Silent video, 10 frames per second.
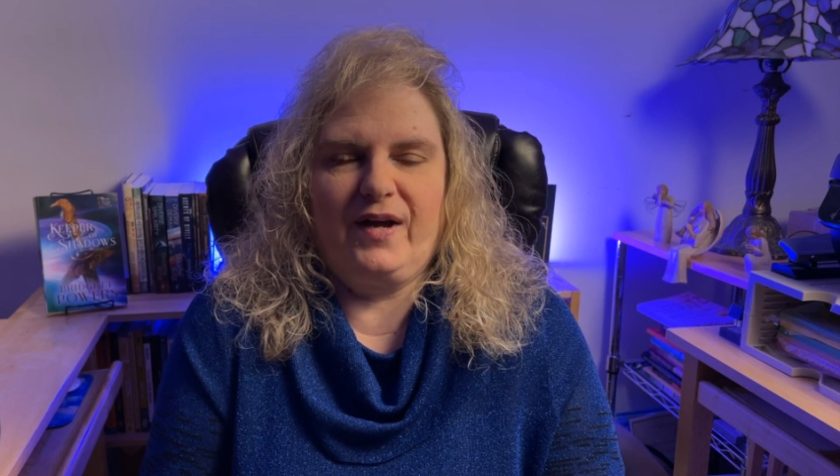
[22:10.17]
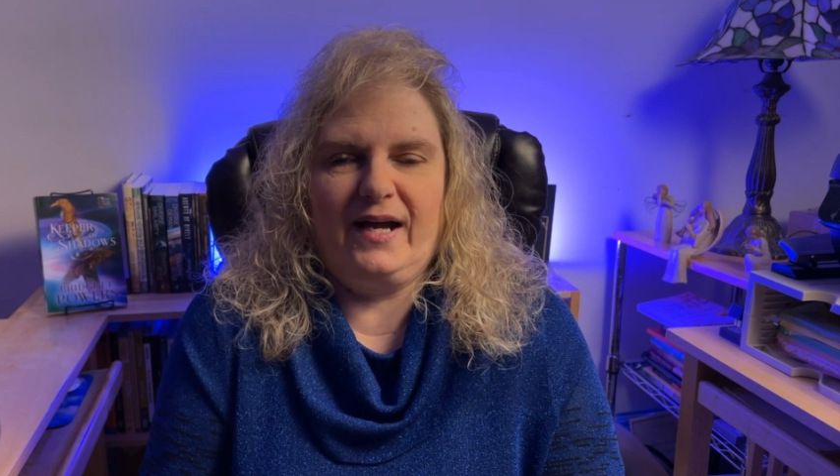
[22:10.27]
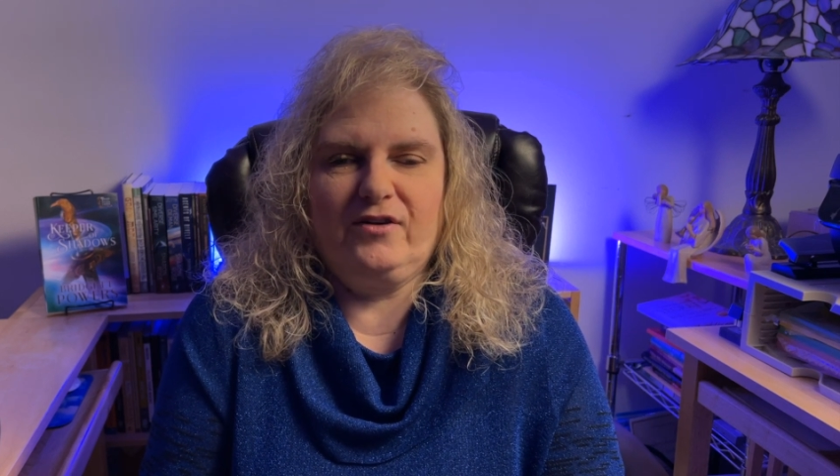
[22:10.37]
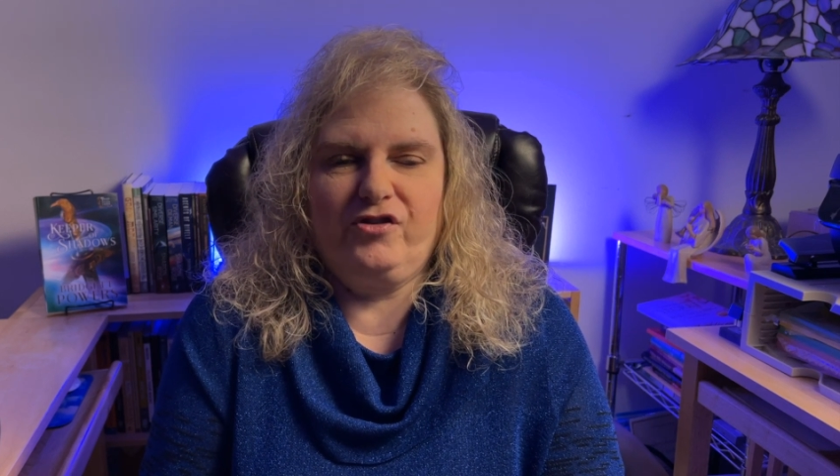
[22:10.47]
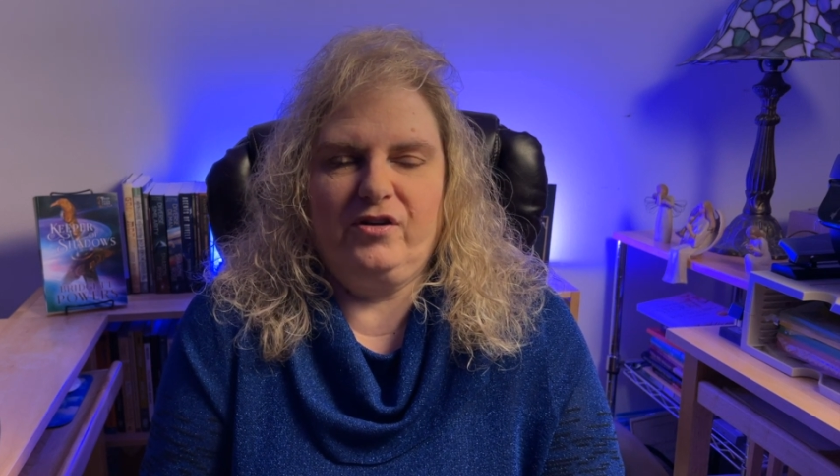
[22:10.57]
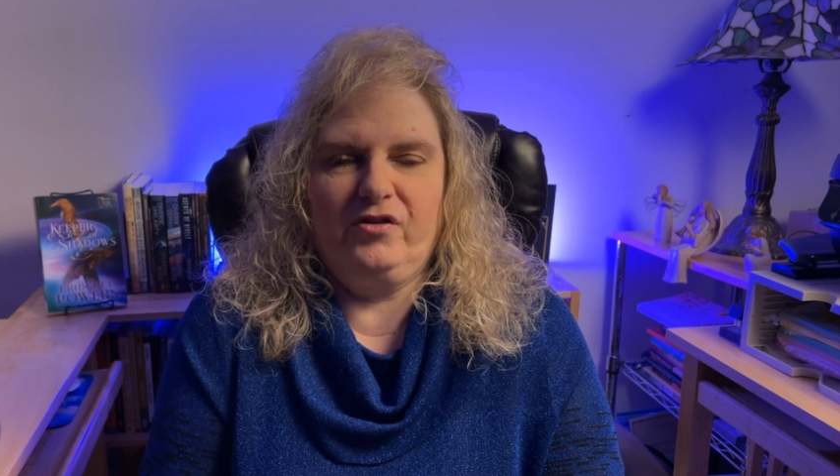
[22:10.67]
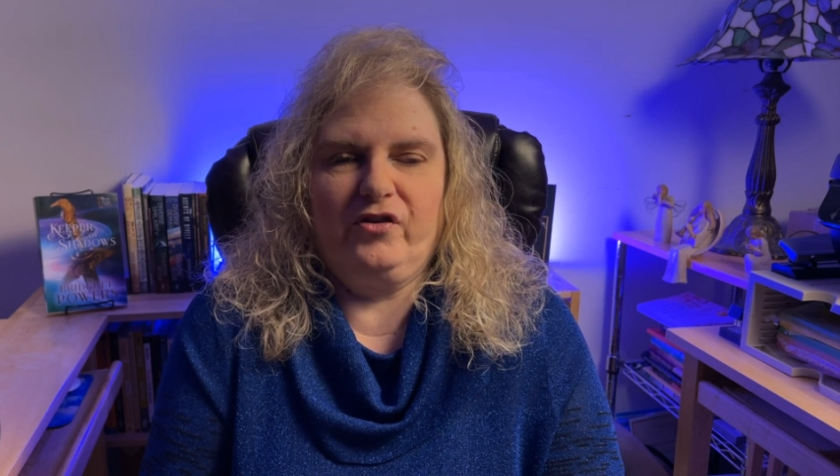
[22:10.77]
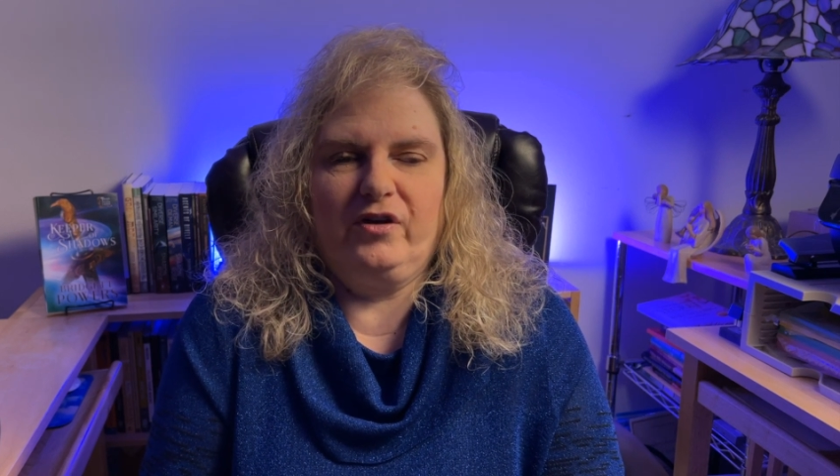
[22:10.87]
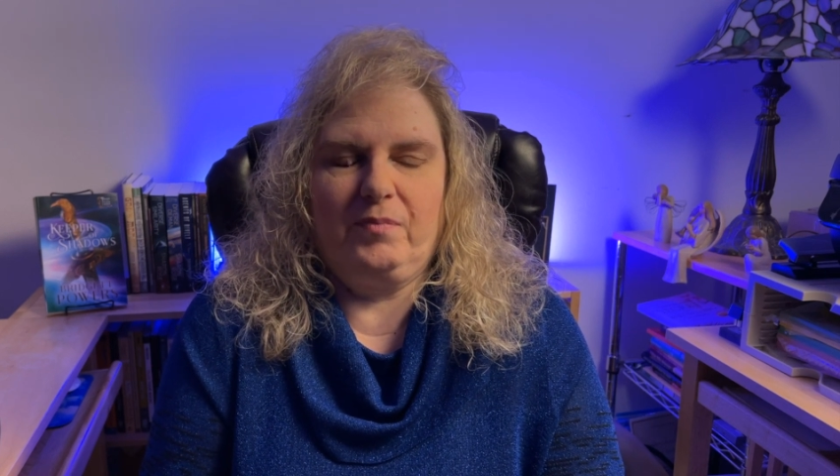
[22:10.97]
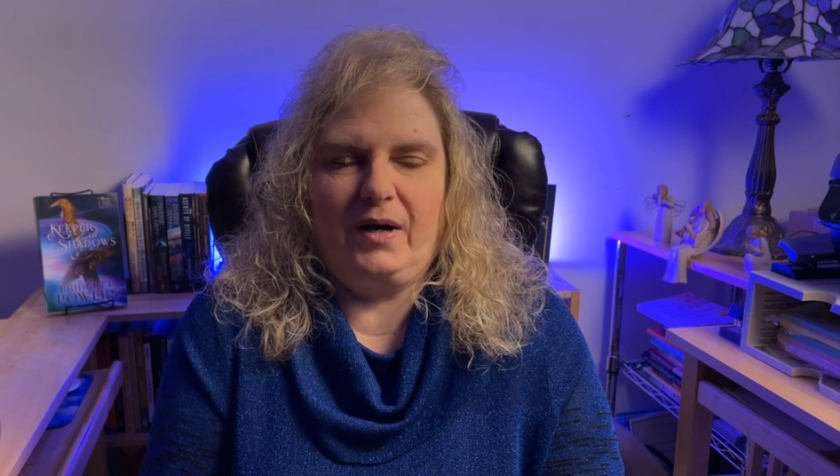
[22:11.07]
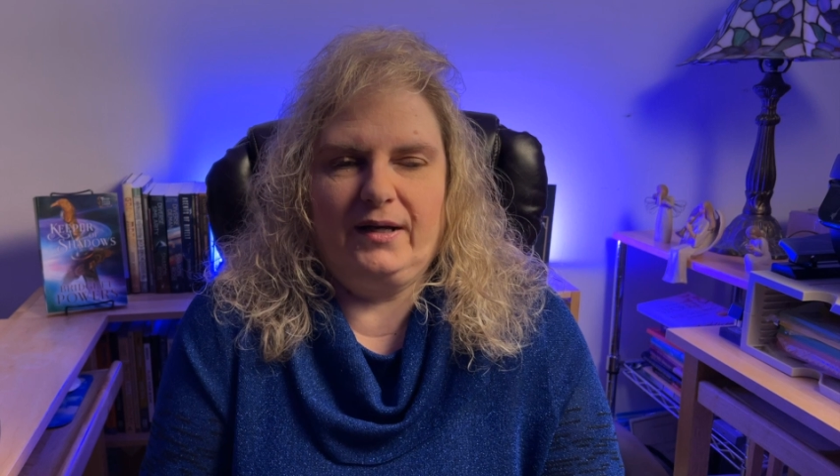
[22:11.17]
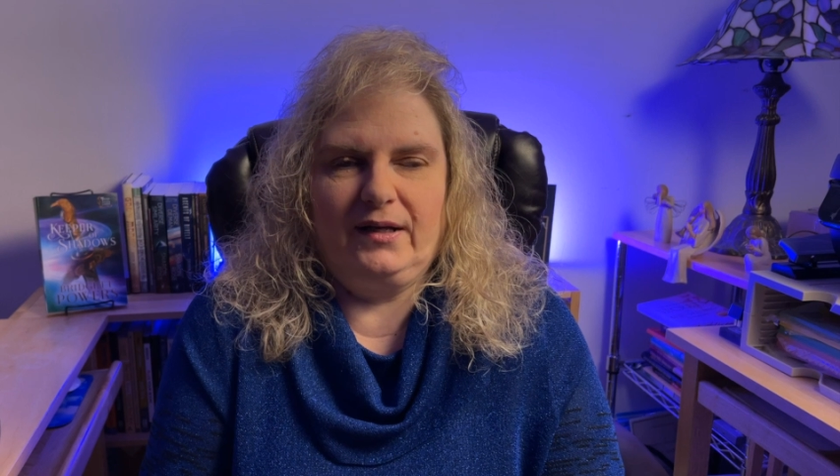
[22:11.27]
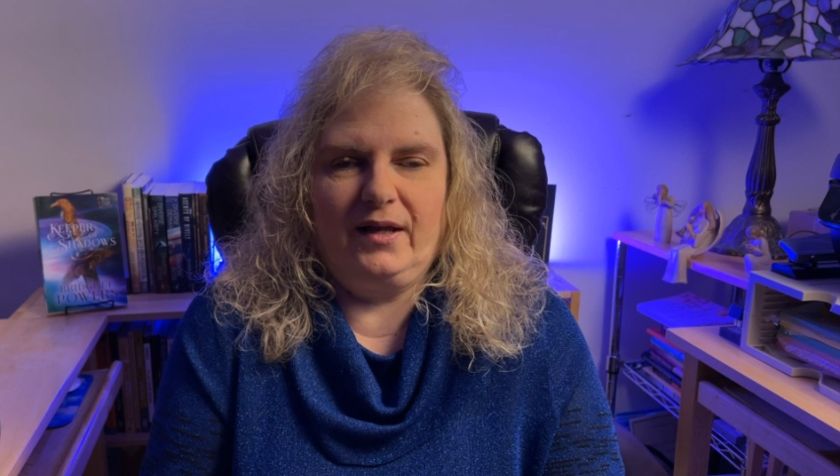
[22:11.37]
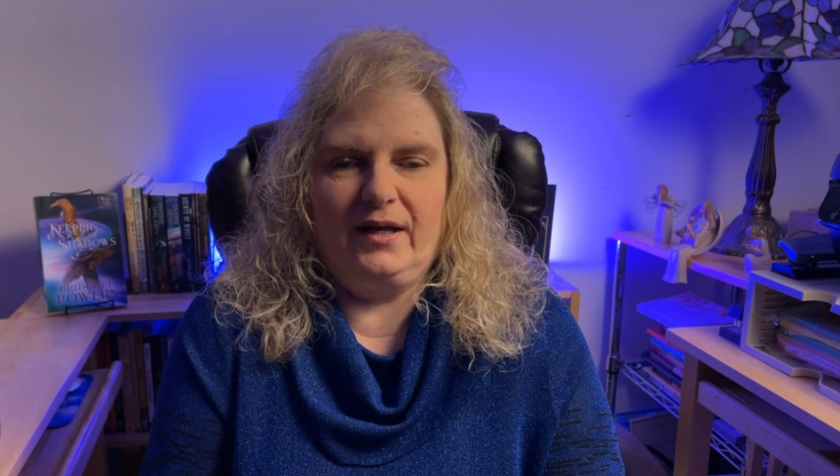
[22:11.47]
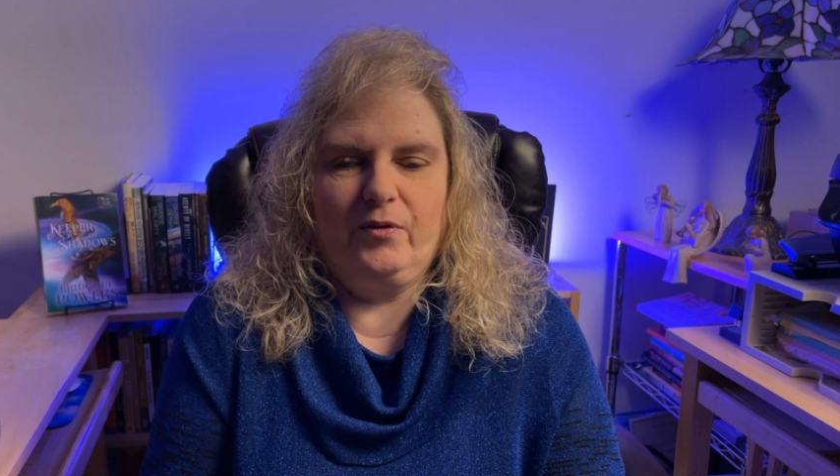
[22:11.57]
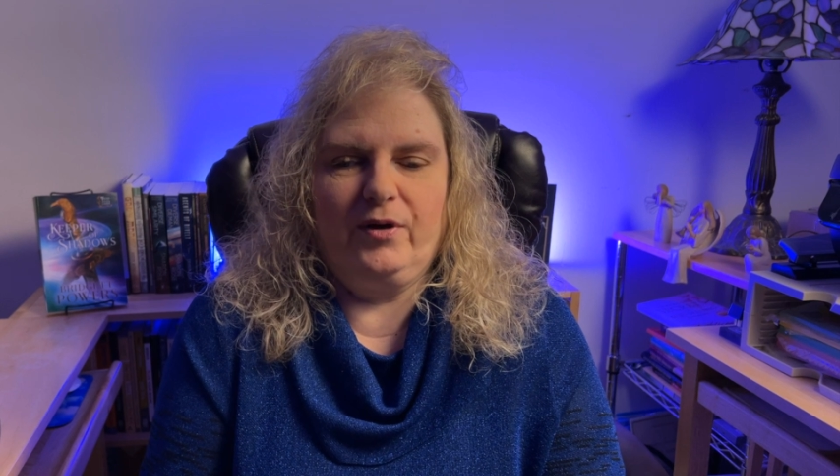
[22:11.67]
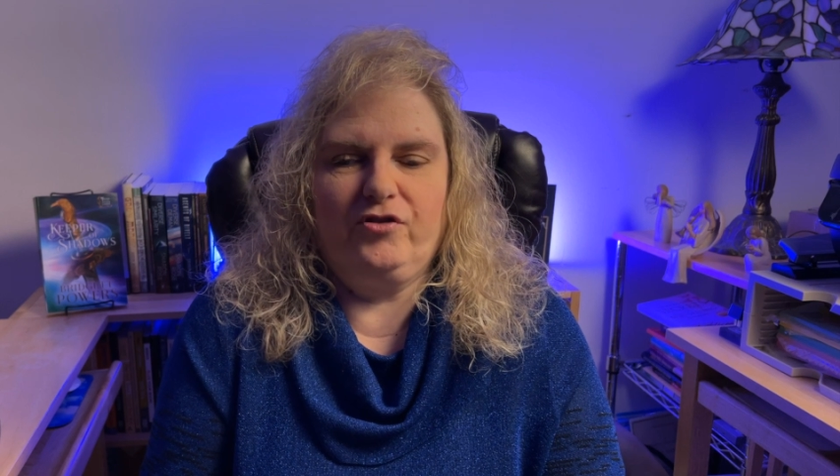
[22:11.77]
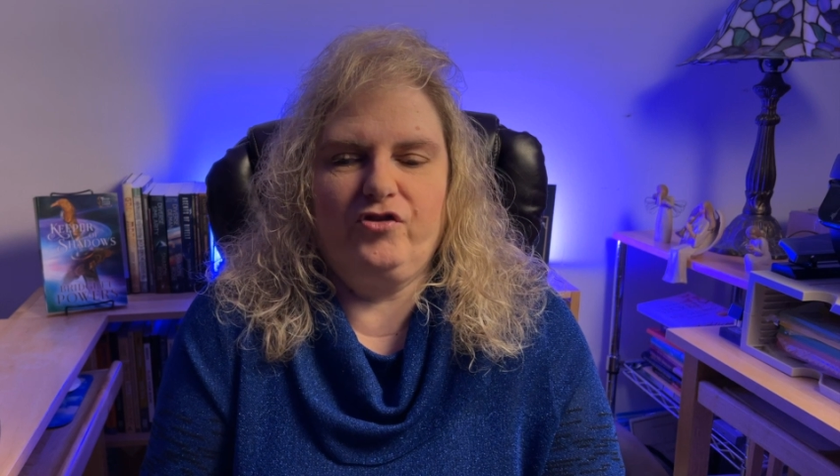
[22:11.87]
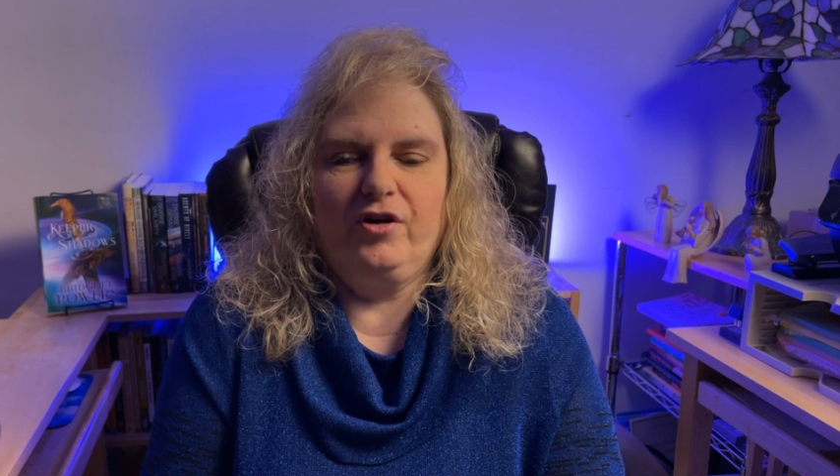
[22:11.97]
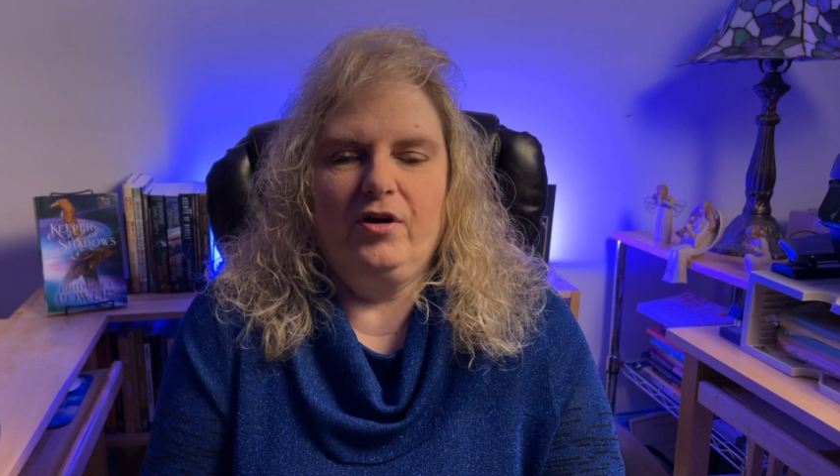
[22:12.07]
actions and body language,